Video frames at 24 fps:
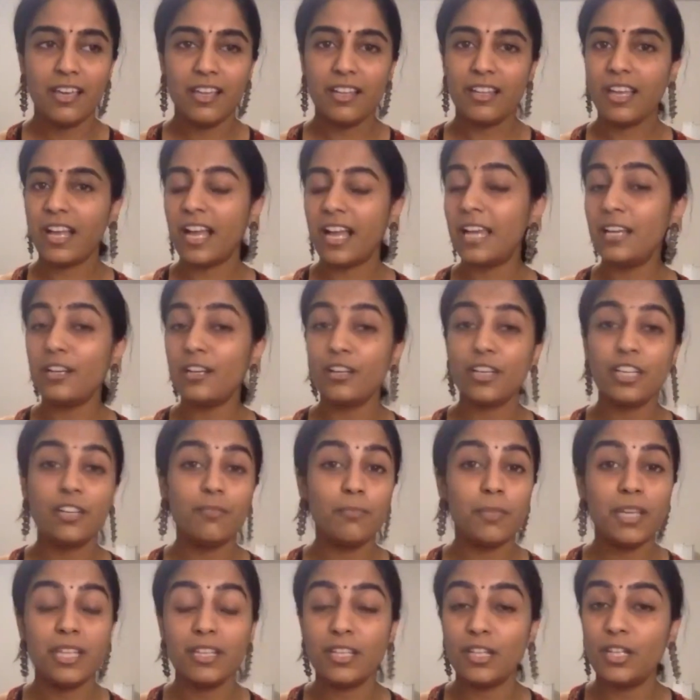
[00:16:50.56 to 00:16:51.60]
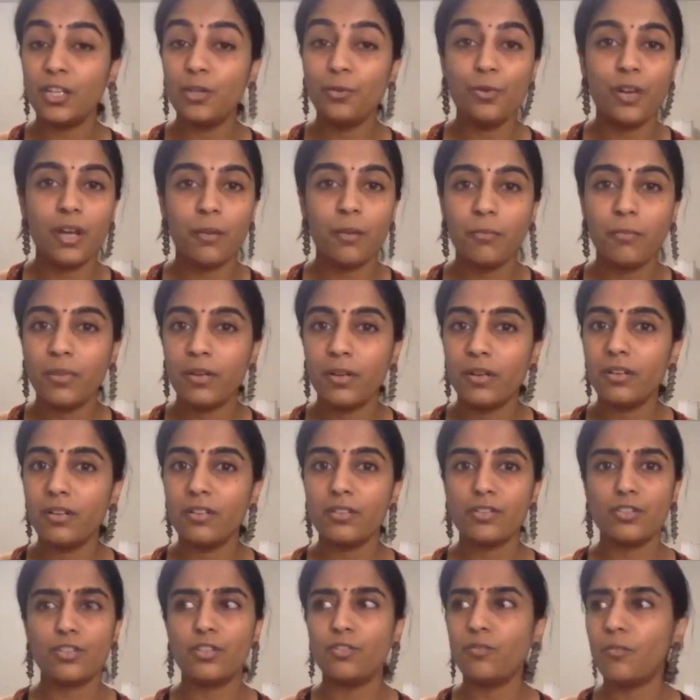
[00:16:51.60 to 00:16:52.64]
They kind of give me the new
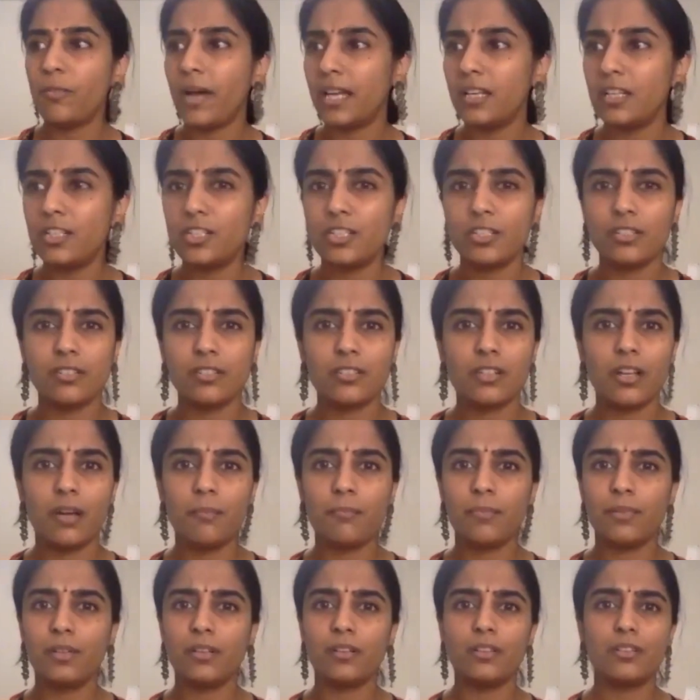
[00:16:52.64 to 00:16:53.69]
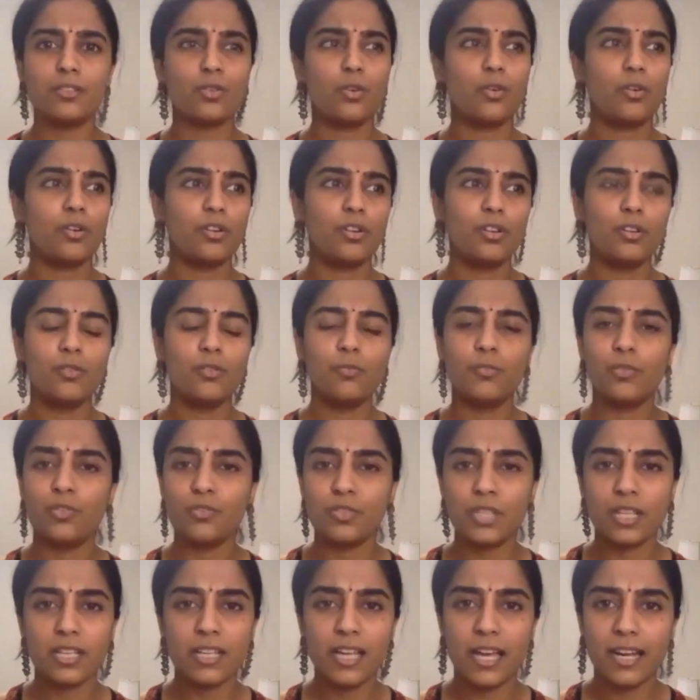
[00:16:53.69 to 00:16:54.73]
numbers, new manager numbers, or new
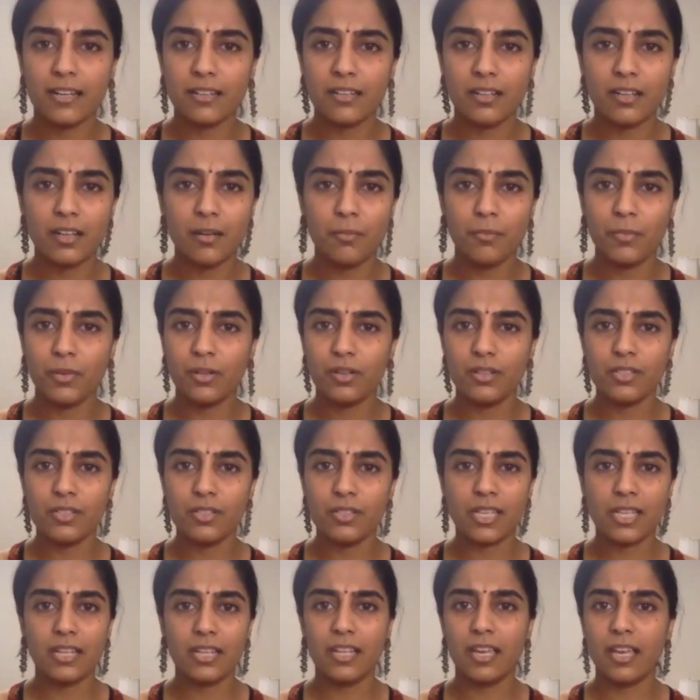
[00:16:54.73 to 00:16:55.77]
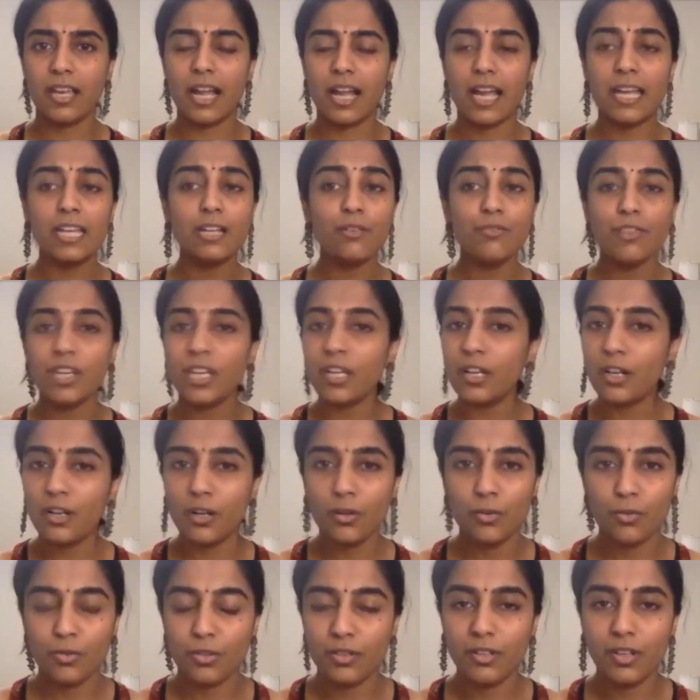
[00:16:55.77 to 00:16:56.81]
music director numbers, and they kind of
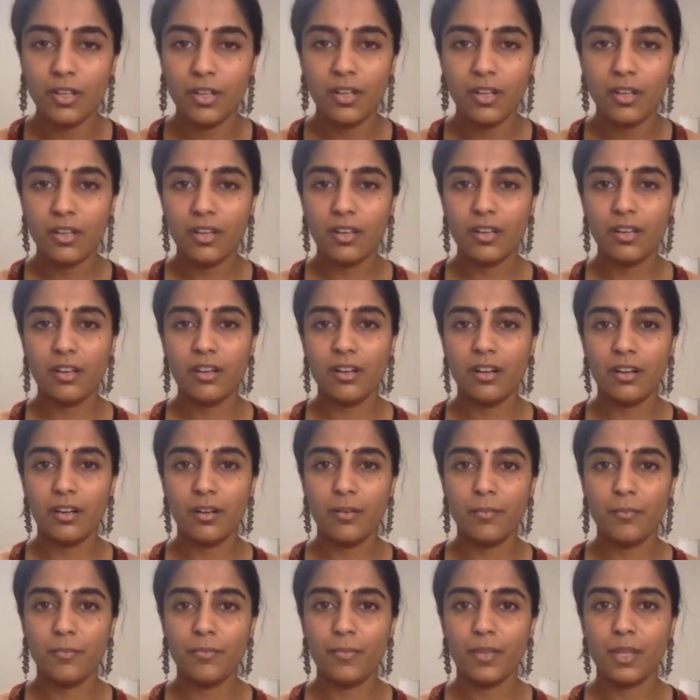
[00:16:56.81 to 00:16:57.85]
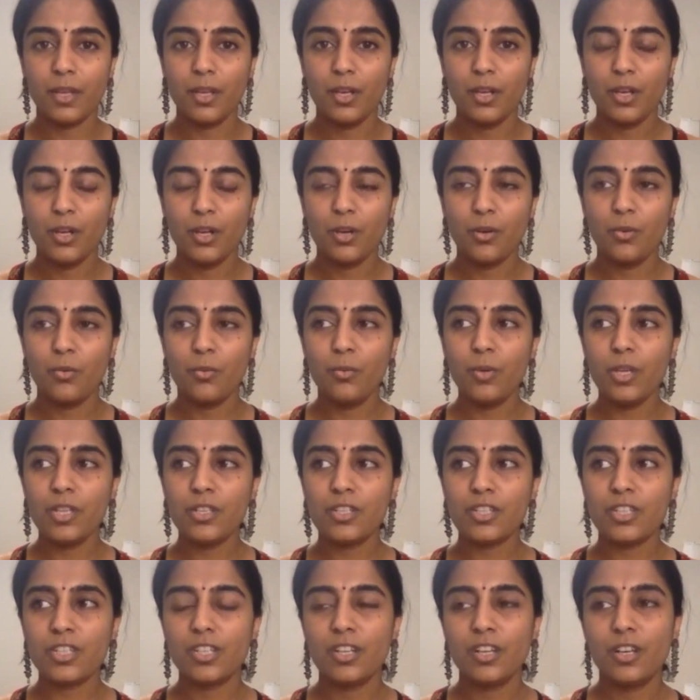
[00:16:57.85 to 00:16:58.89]
include, um,
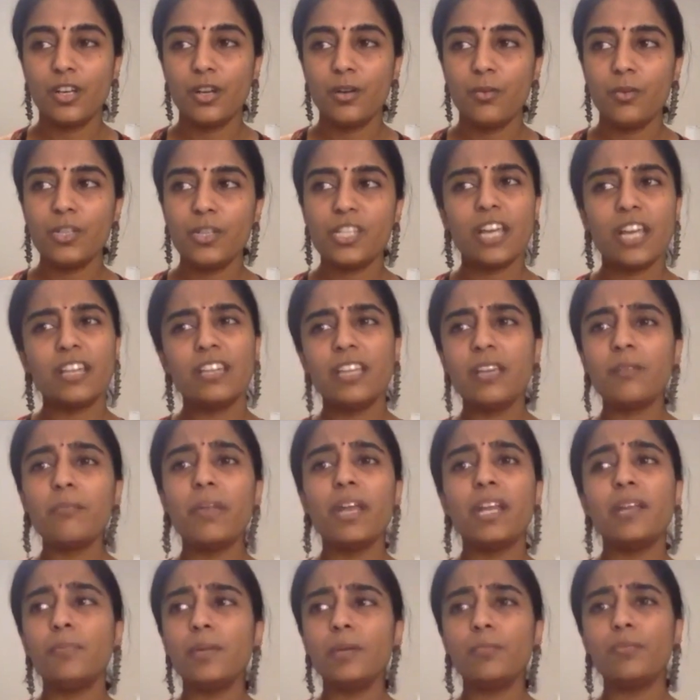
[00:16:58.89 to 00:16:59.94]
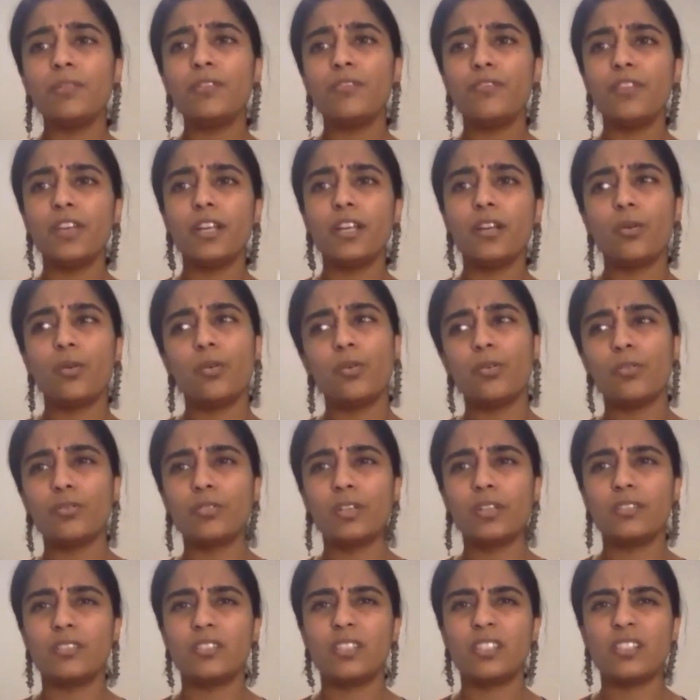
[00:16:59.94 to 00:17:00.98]
which I think many people feel, oh,
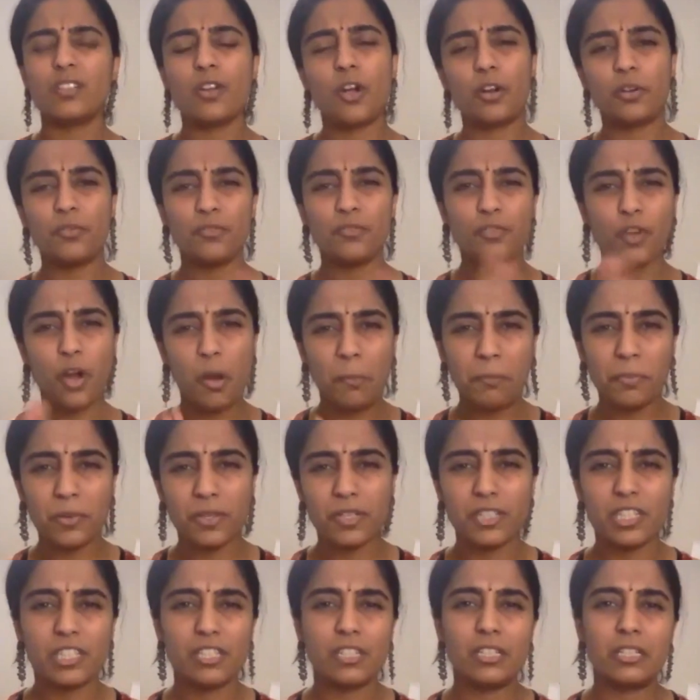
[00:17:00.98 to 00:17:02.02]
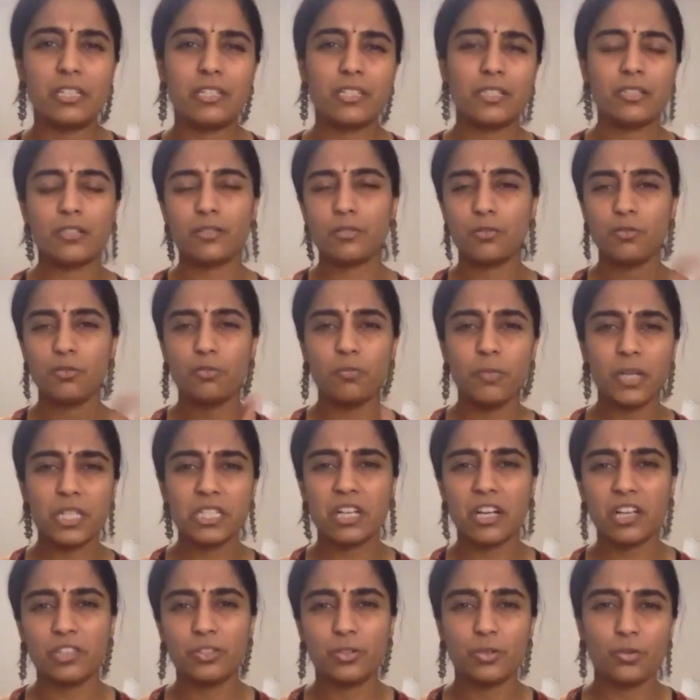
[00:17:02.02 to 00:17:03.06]
there's this lot of competition, there's too much
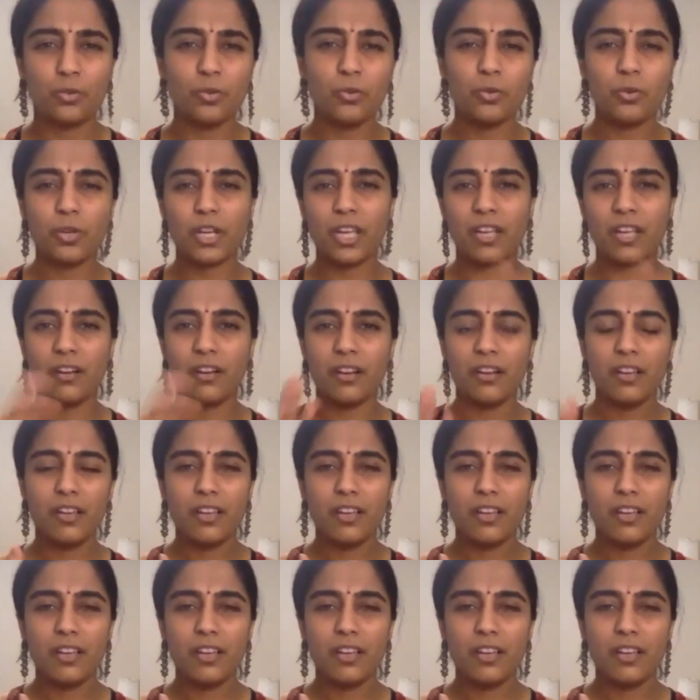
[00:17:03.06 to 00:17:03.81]
cutthroat, and